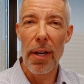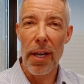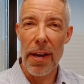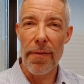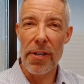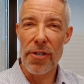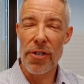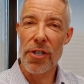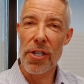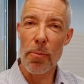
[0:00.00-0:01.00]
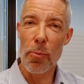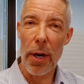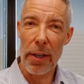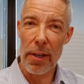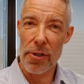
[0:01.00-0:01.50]
even
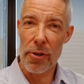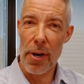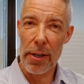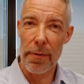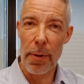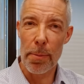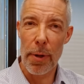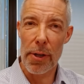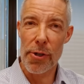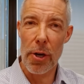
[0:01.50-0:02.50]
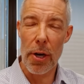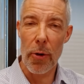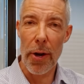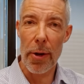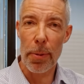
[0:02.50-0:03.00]
somewhat constructive or bullish on
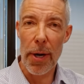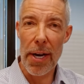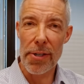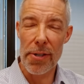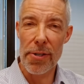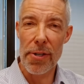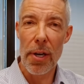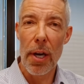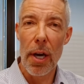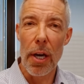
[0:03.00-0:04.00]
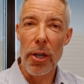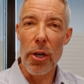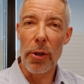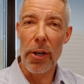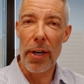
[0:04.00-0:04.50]
oil prices,
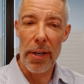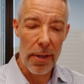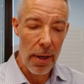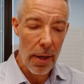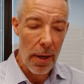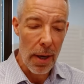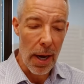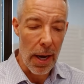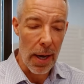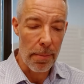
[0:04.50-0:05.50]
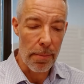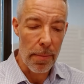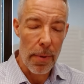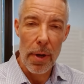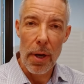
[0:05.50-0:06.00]
you could,
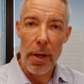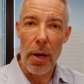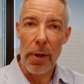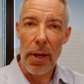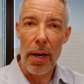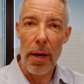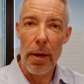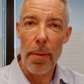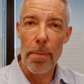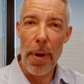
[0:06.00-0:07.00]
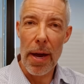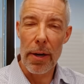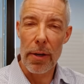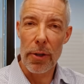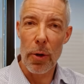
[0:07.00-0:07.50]
get a
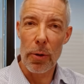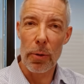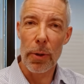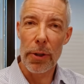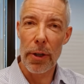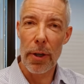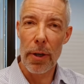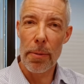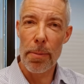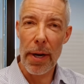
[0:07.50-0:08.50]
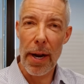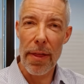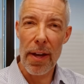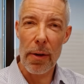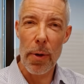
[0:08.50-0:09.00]
better total return. But I
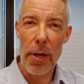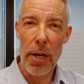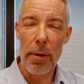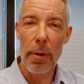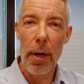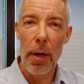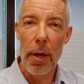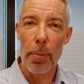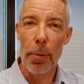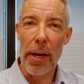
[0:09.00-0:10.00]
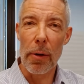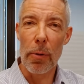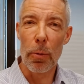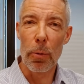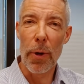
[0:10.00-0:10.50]
think when you
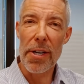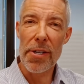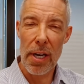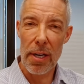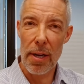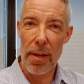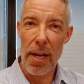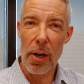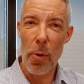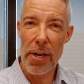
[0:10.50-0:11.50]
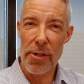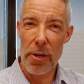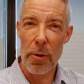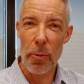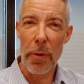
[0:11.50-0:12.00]
bring risk into the
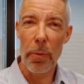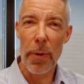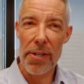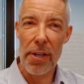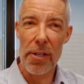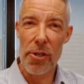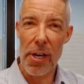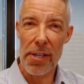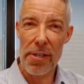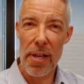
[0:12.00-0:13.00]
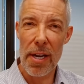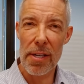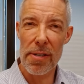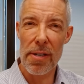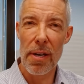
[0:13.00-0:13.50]
equation and we risk adjust
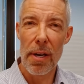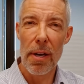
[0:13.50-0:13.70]
this,